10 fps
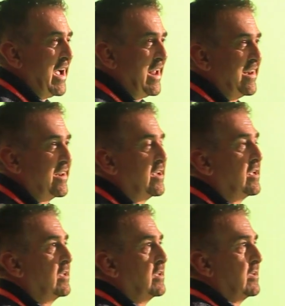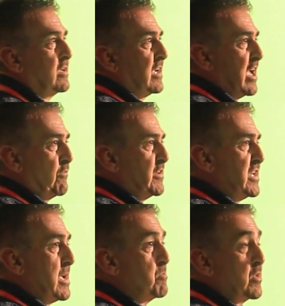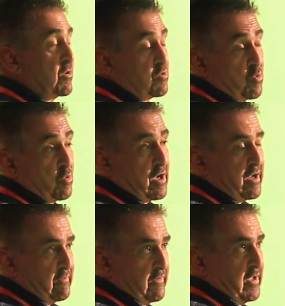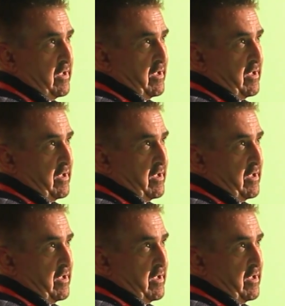and Calvin Denver, who are all kind of,